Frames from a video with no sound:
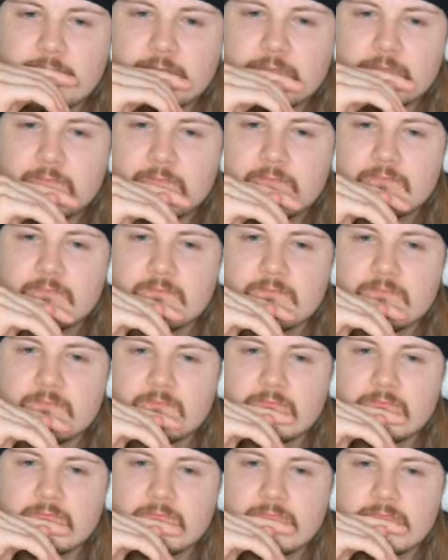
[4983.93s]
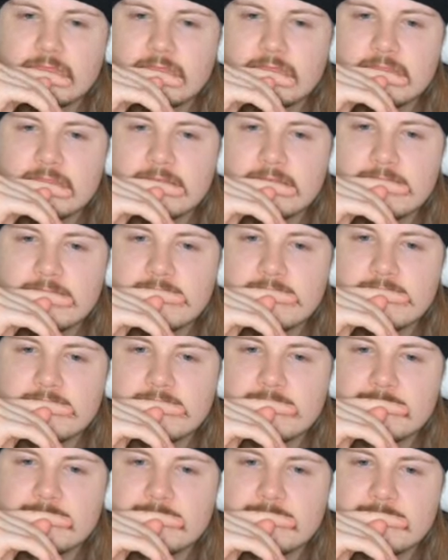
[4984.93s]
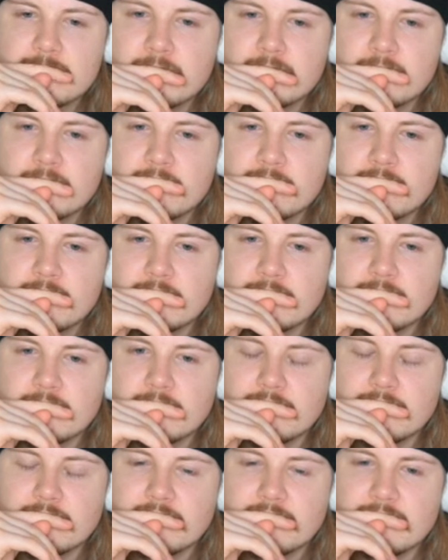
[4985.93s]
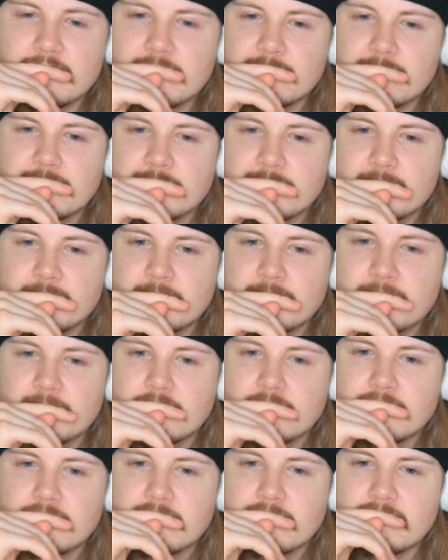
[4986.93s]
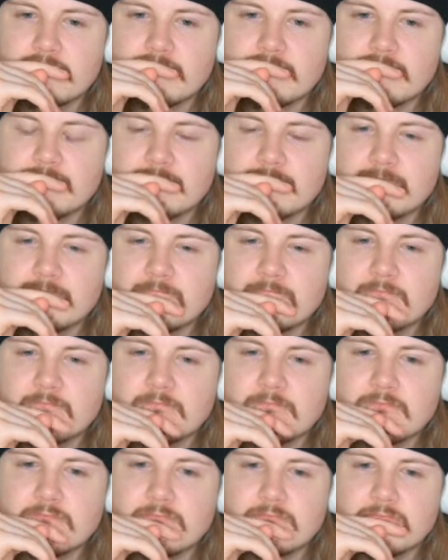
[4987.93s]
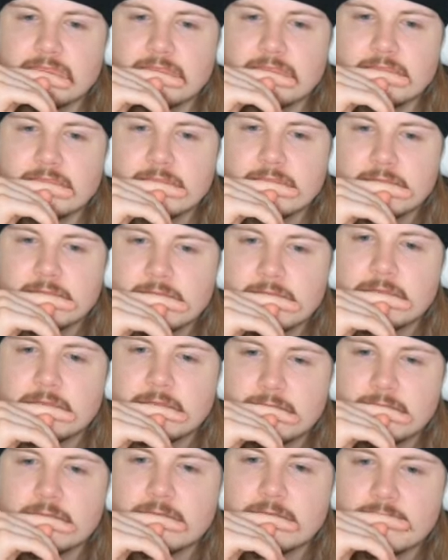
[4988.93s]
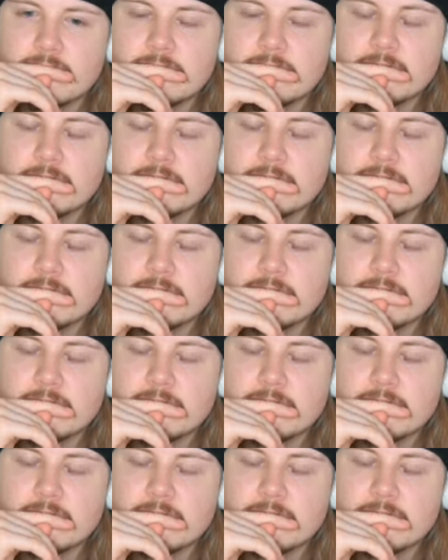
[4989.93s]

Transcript: Well, I mean, I don't know. Sometimes it's warm here. I might be able to run a few days at our practice track we have